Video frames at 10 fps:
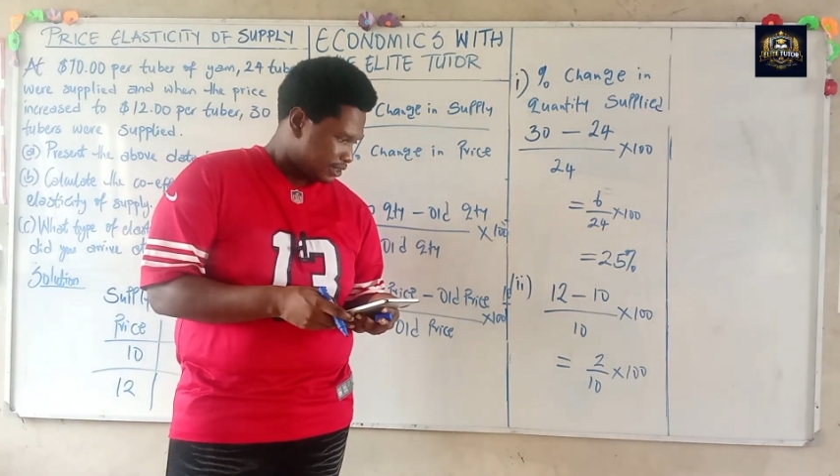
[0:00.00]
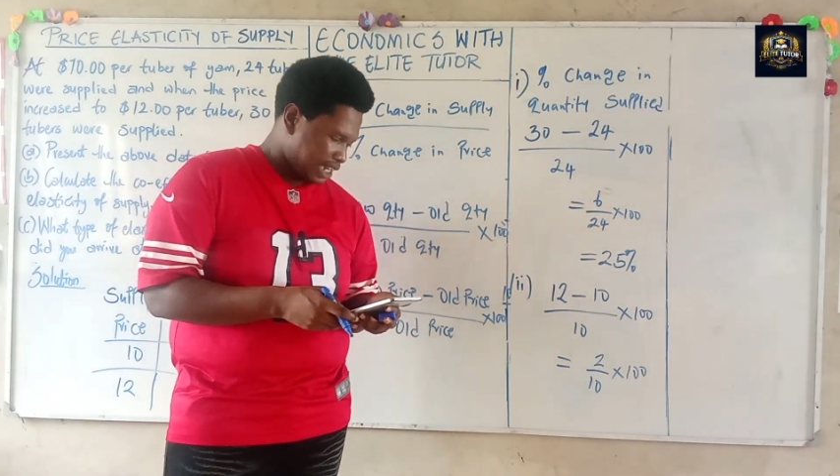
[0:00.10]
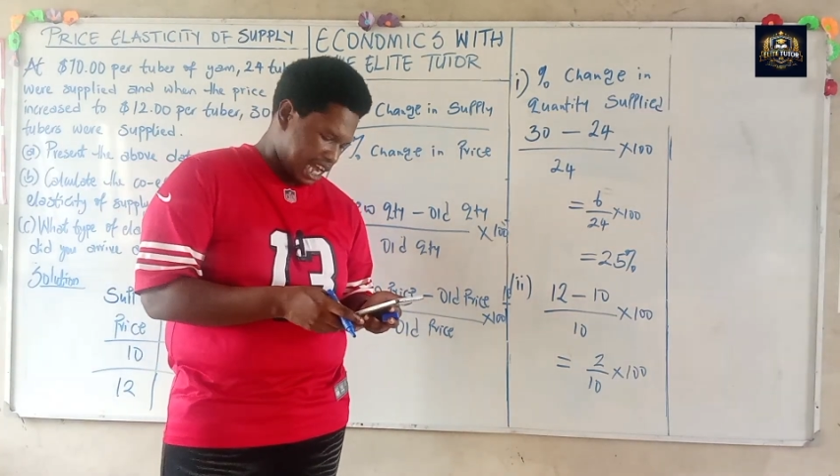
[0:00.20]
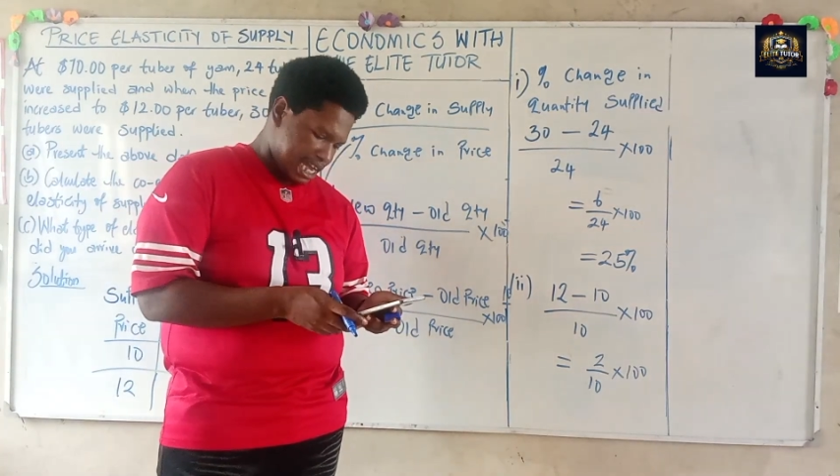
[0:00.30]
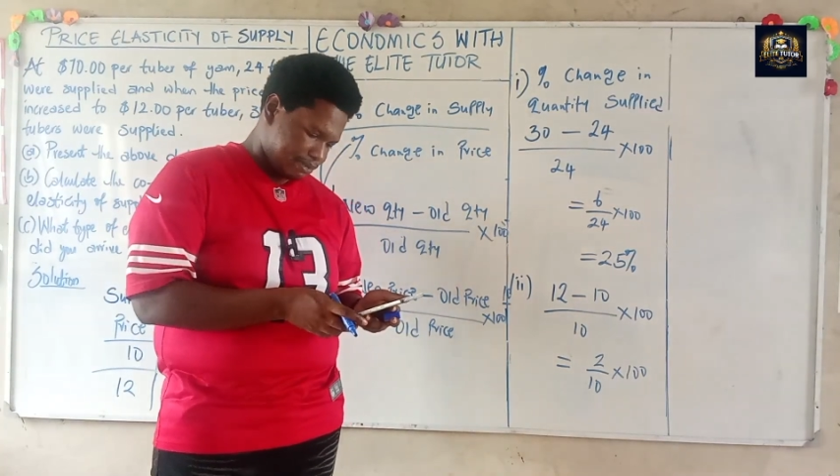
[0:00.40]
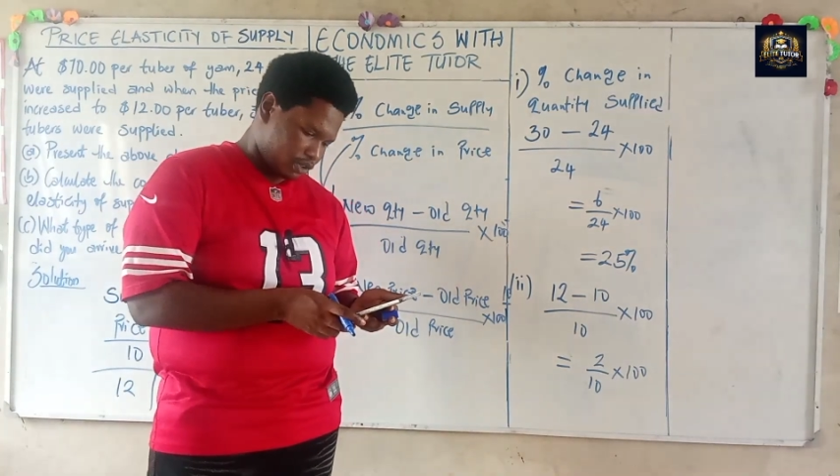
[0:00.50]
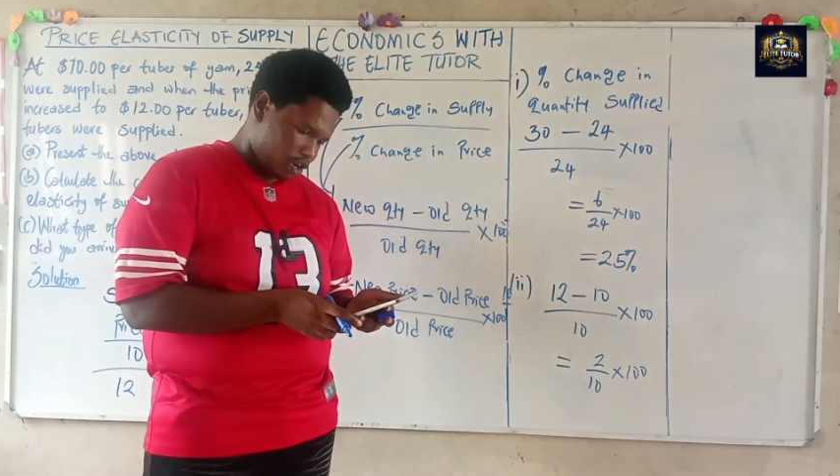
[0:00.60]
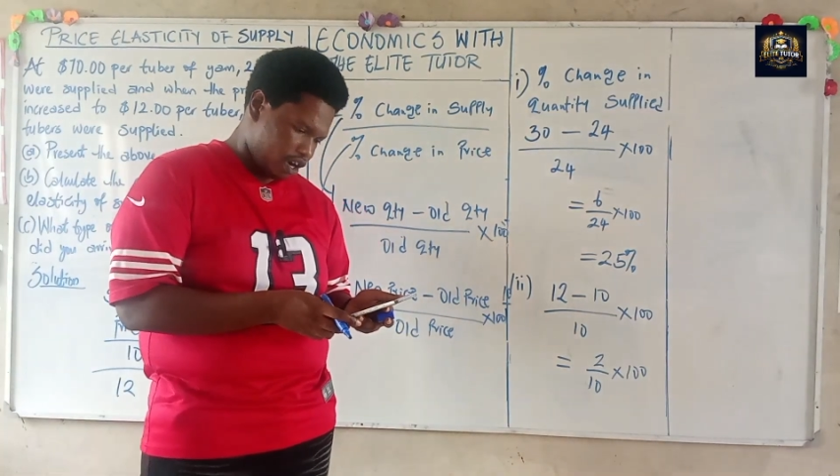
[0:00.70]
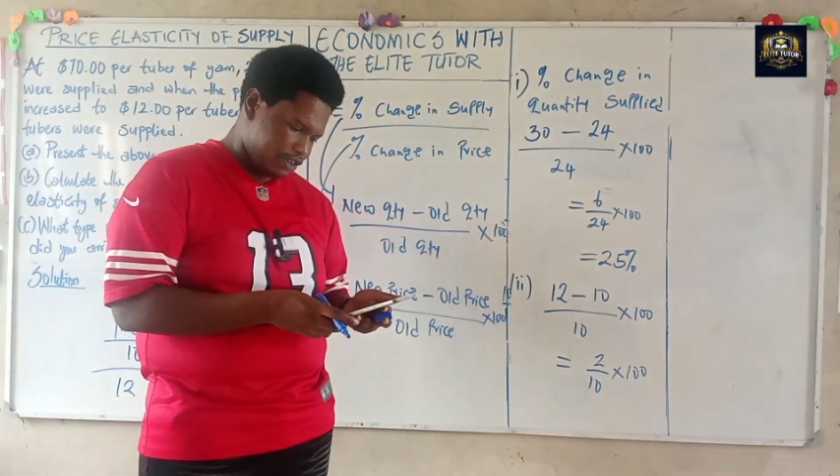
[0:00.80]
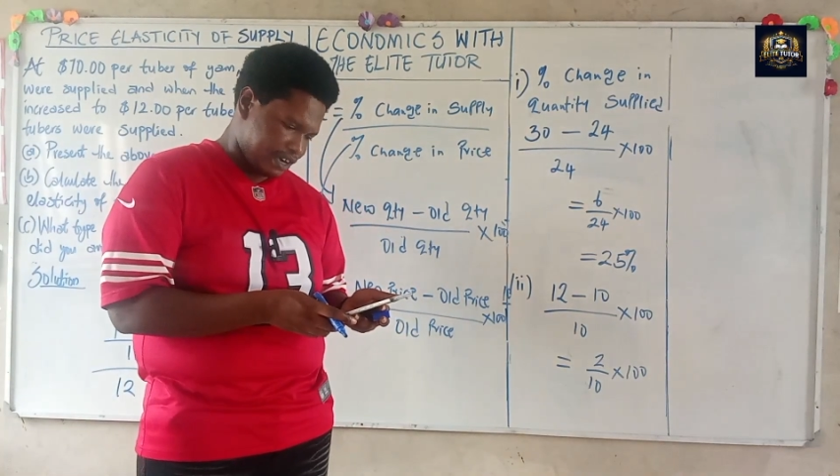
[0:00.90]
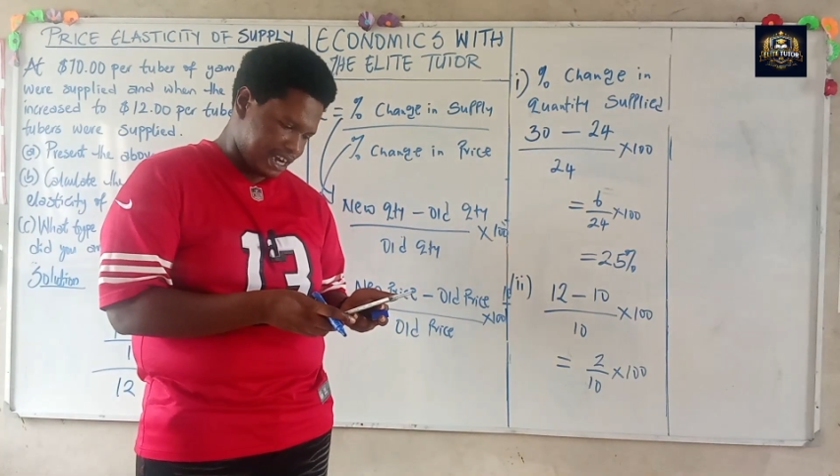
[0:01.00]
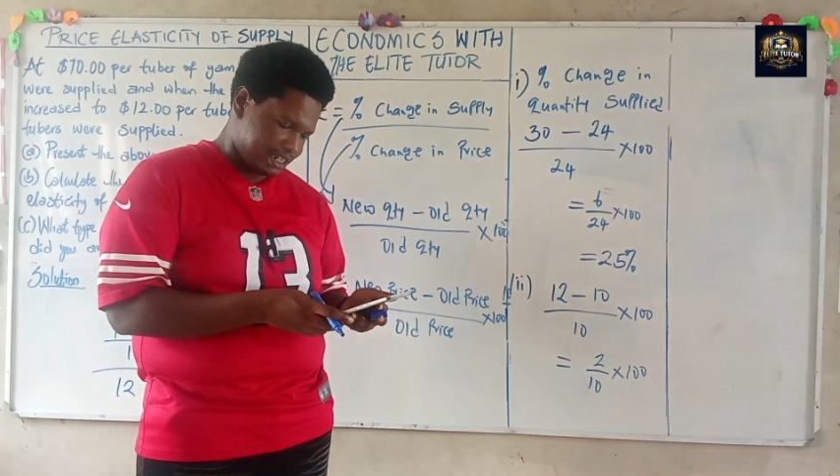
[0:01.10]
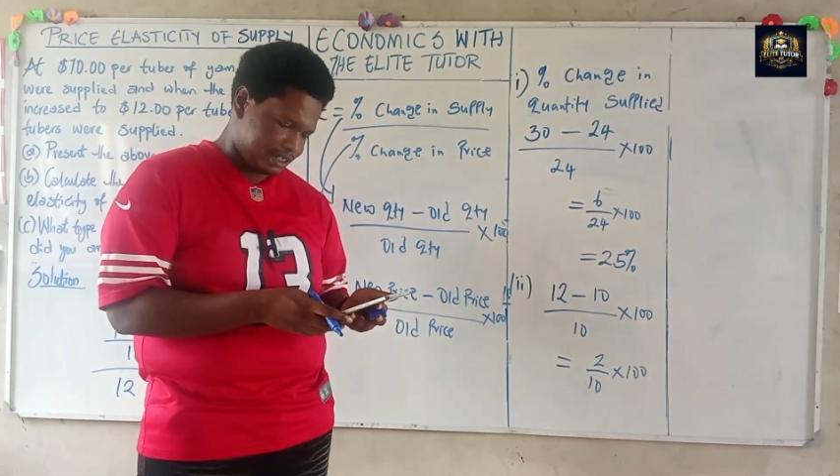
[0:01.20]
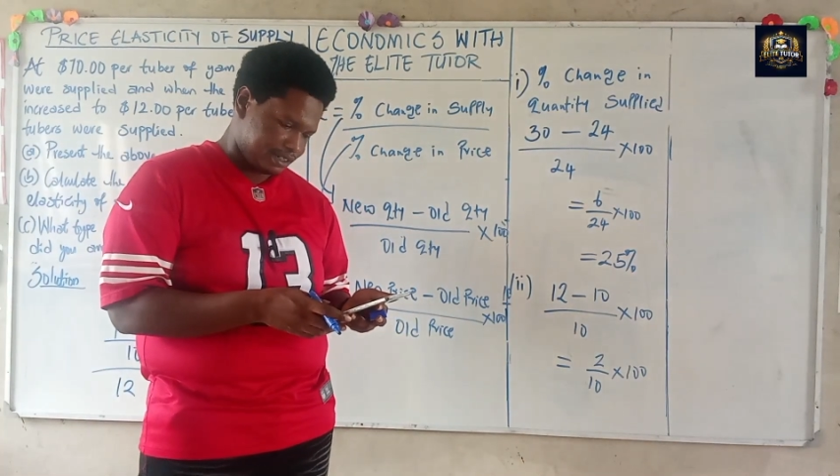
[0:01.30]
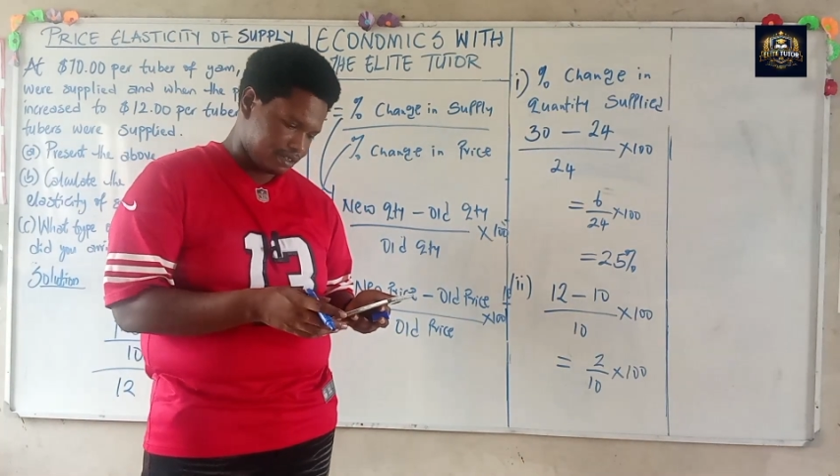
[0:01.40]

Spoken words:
times 100,